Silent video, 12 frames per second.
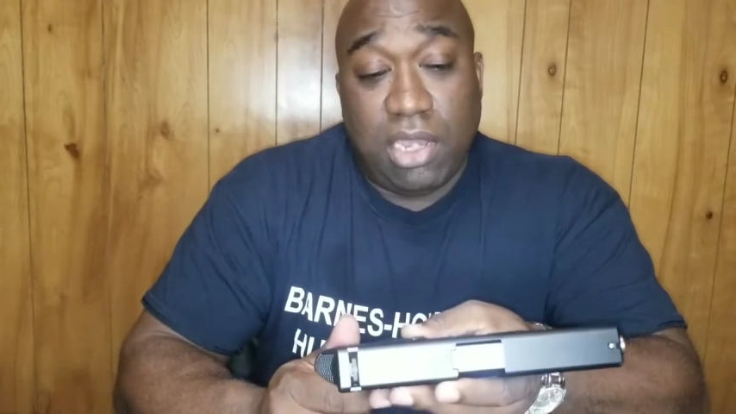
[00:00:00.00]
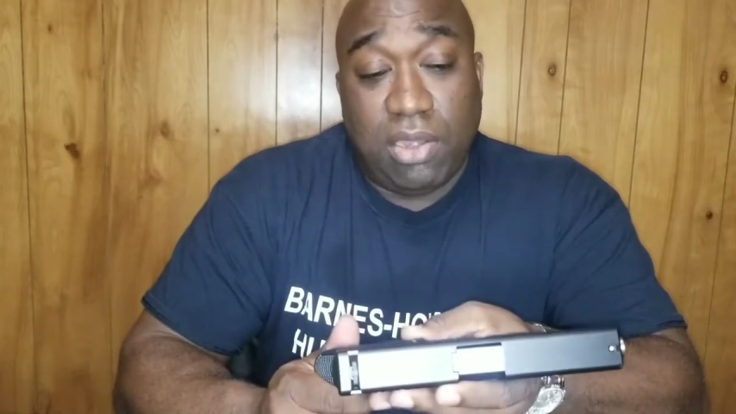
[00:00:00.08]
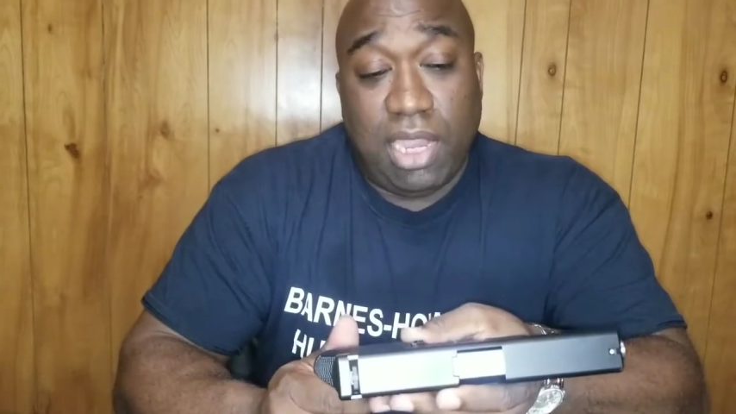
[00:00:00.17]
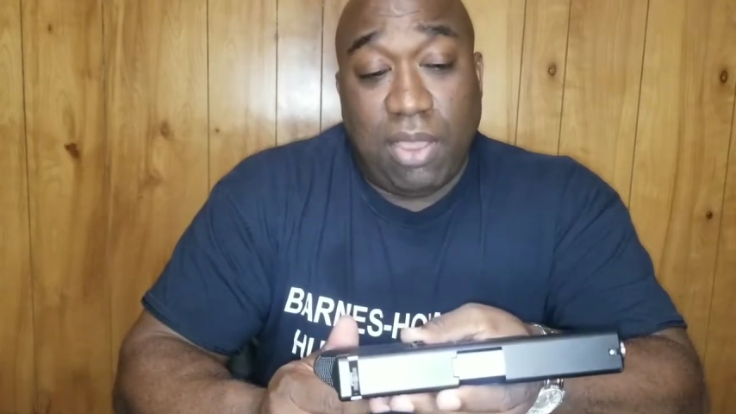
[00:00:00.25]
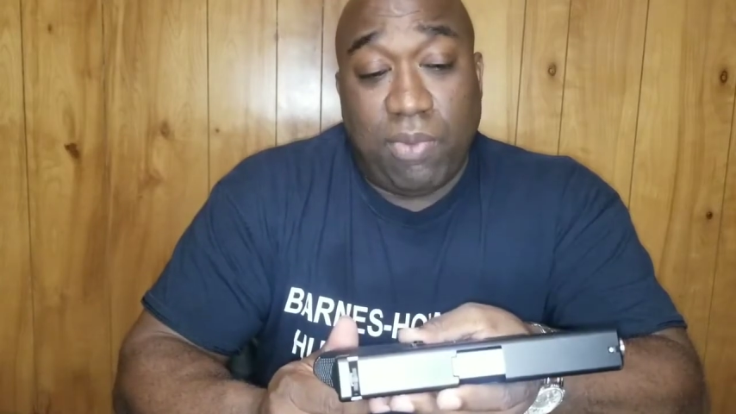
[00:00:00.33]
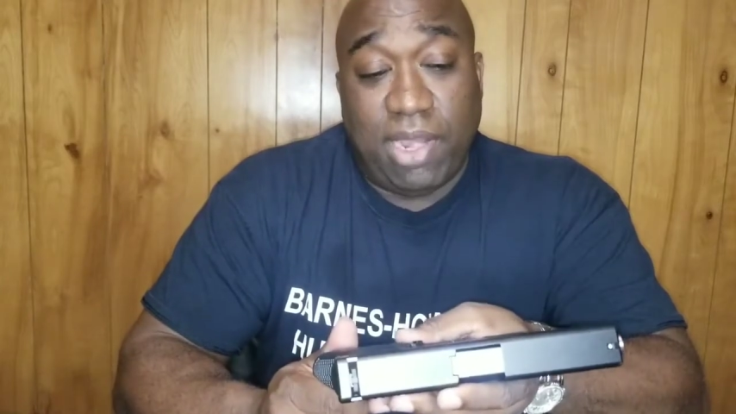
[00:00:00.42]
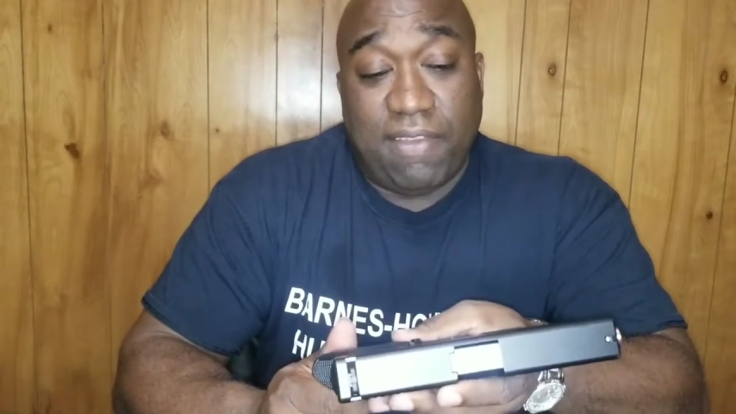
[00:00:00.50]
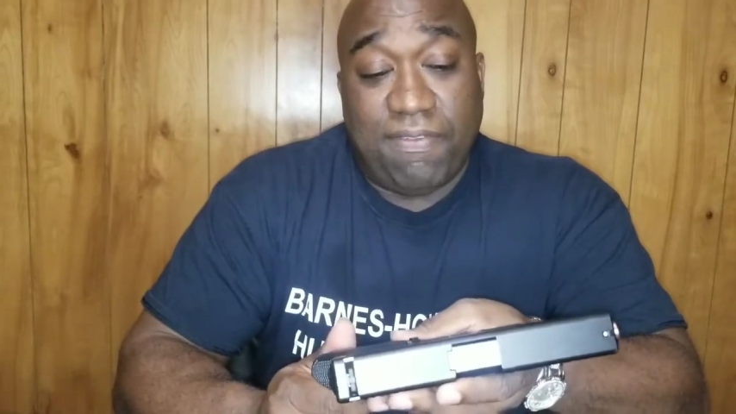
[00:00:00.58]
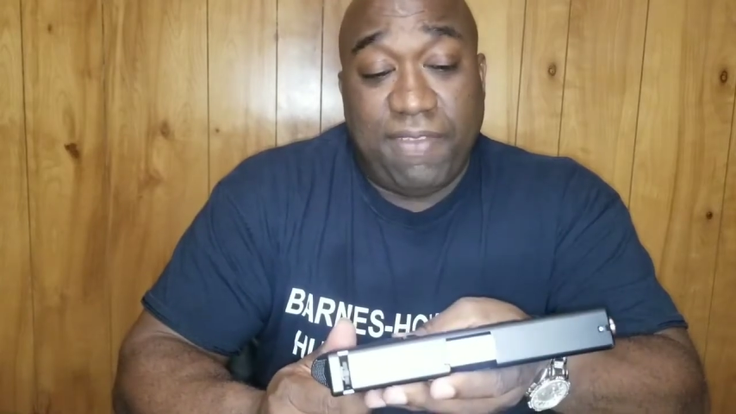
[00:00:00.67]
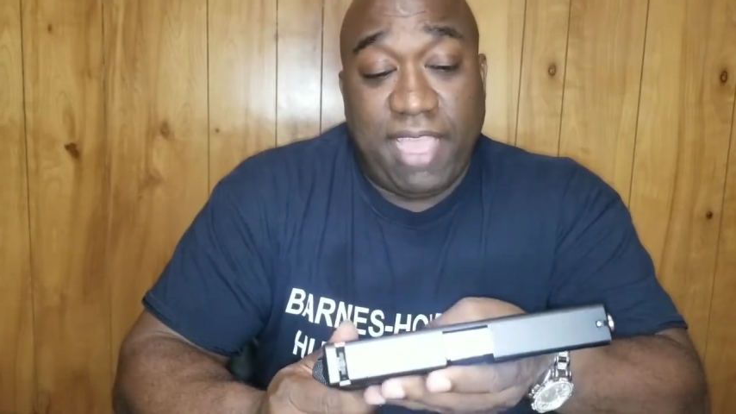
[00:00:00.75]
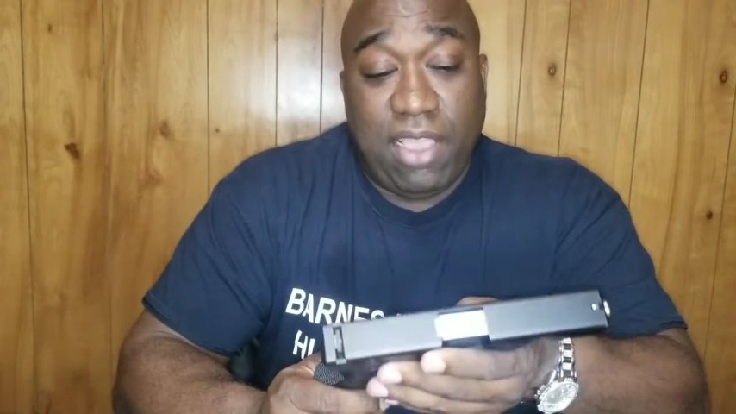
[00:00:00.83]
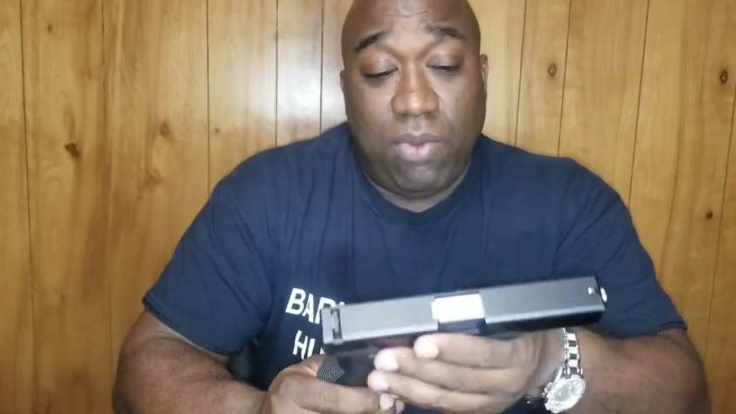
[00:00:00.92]
Now, what I
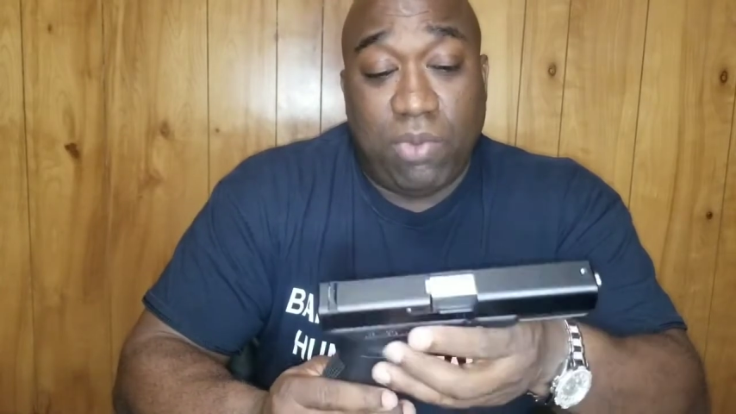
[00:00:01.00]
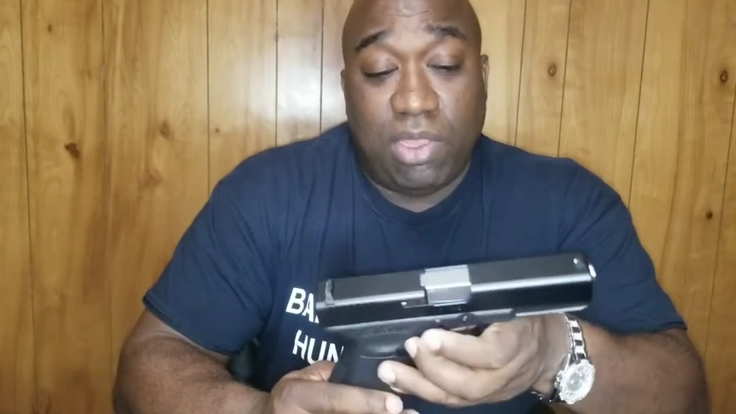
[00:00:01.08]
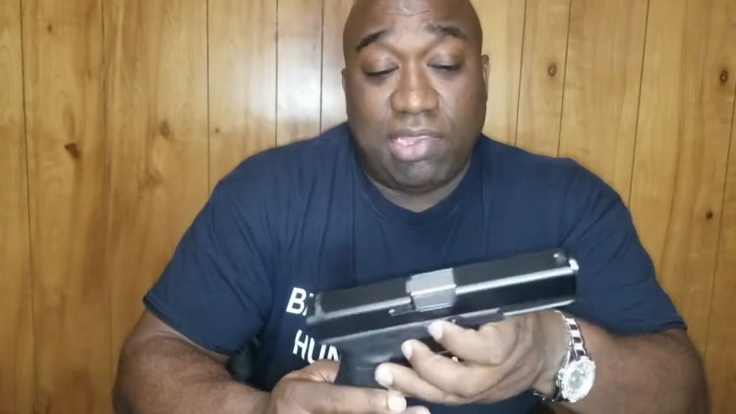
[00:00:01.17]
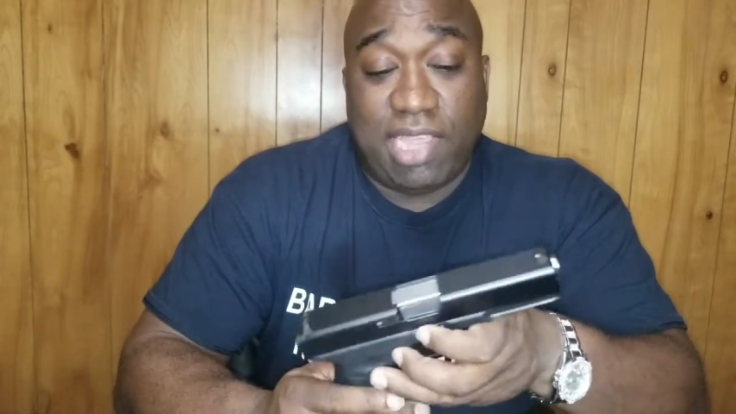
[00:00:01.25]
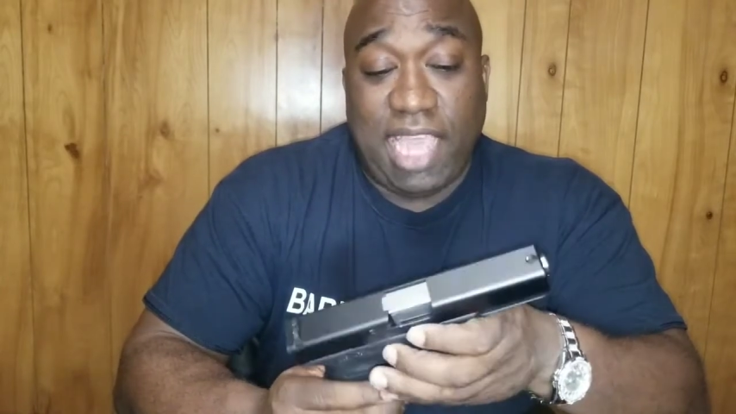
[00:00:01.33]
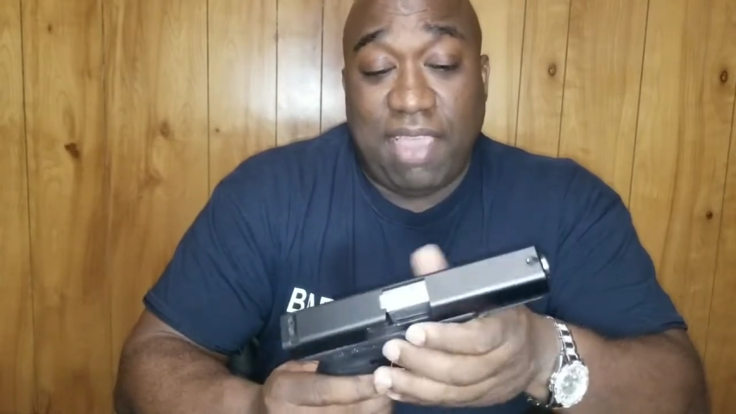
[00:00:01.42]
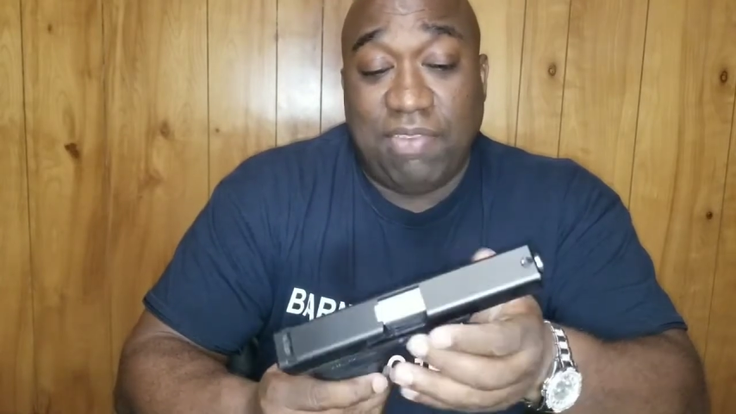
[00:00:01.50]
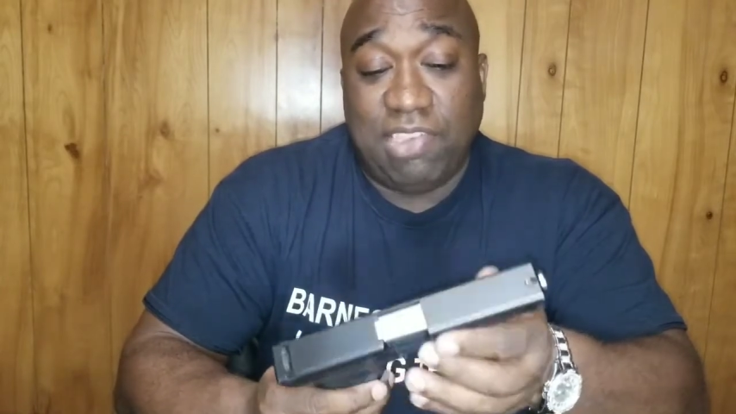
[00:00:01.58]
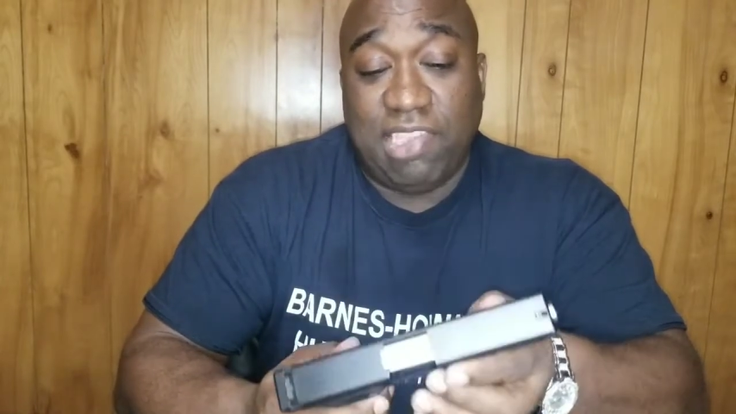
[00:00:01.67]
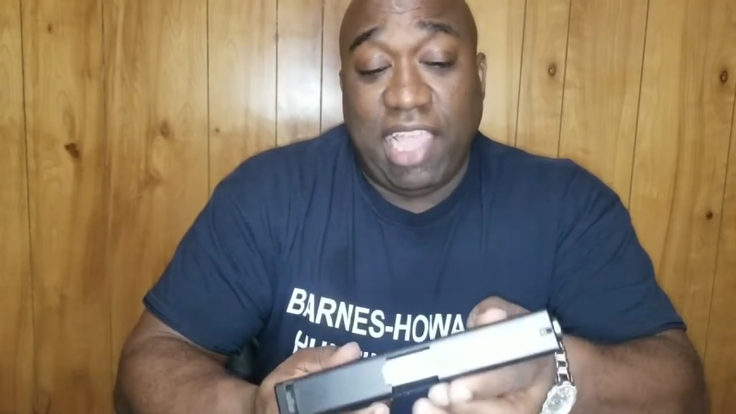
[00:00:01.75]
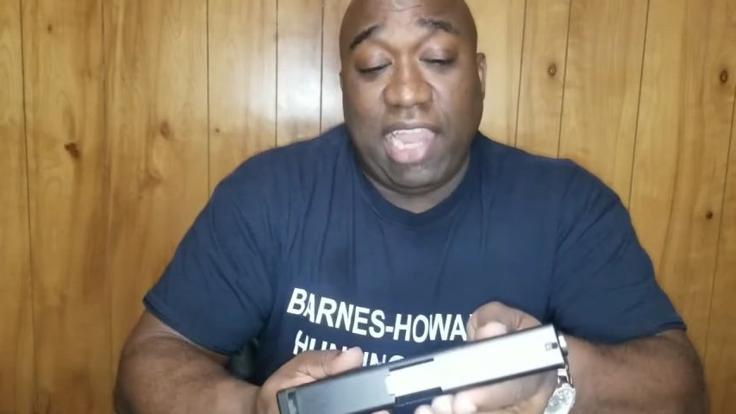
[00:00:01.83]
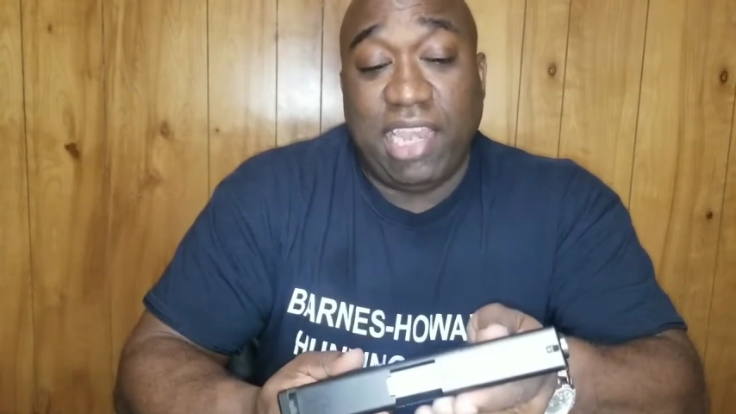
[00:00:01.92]
found was I haven't
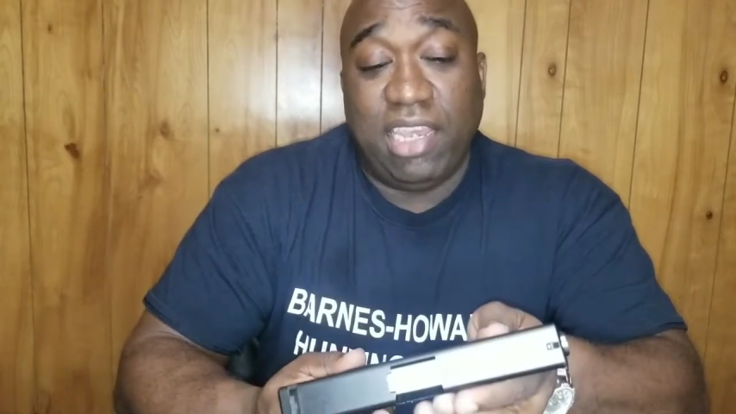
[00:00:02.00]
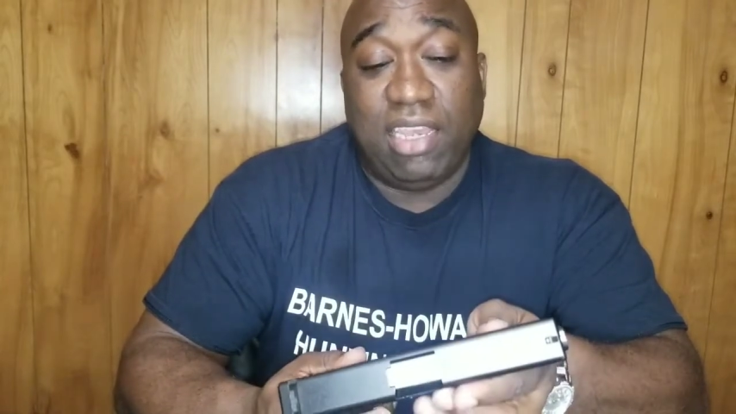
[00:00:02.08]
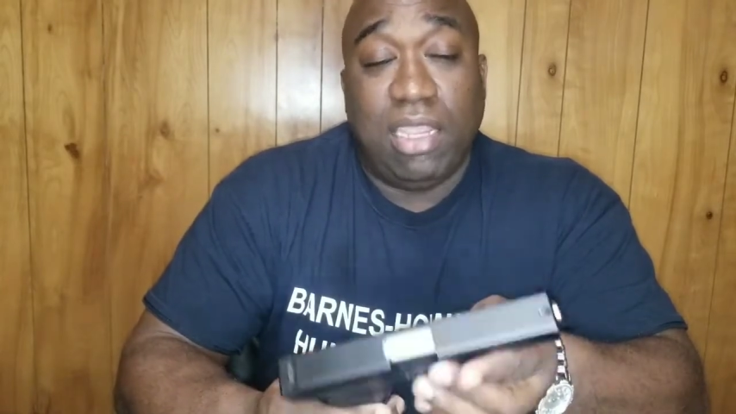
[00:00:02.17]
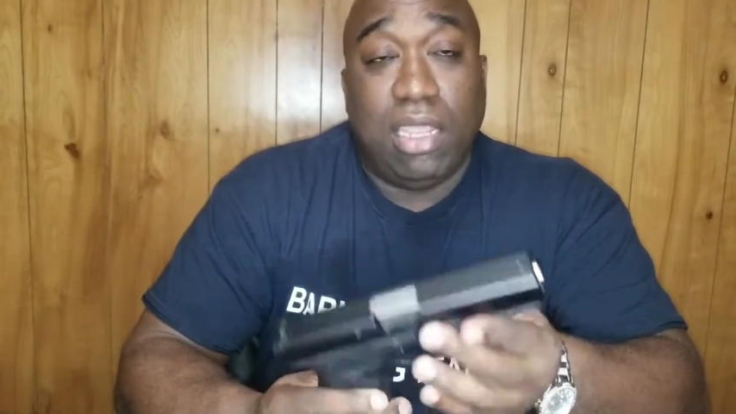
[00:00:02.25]
shot it,